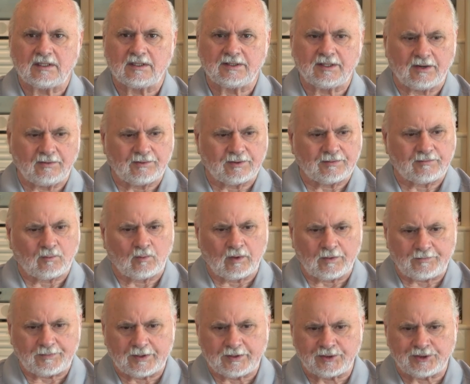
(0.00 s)
they were
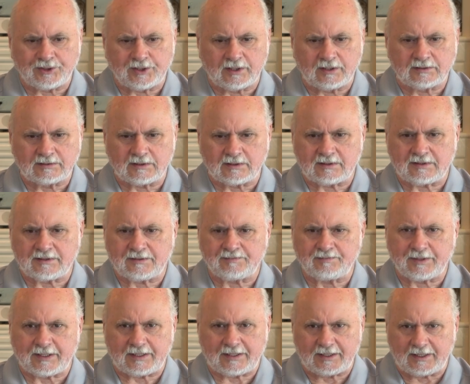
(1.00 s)
whipping Jesus,
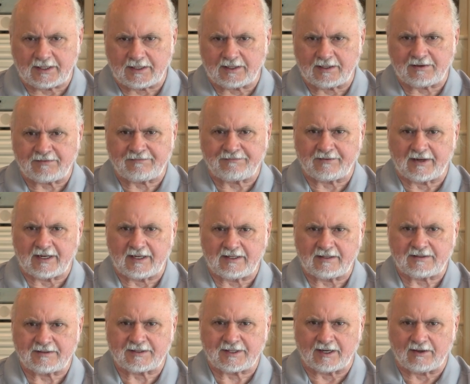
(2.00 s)
spitting in his
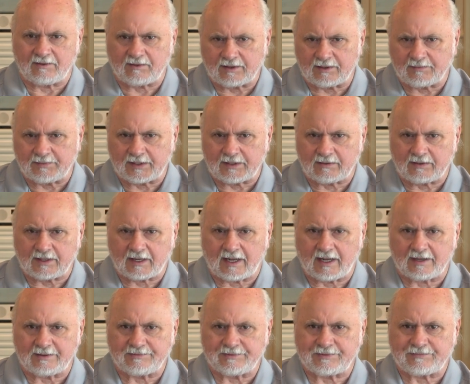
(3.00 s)
face, tearing the beard
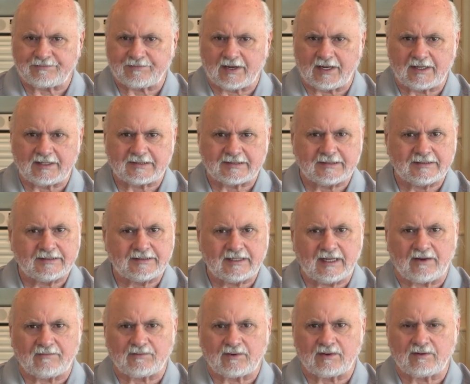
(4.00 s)
out of his face. He
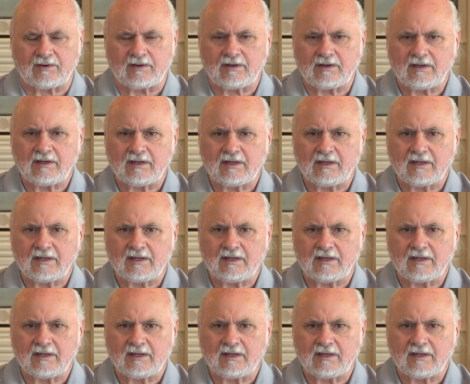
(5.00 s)
never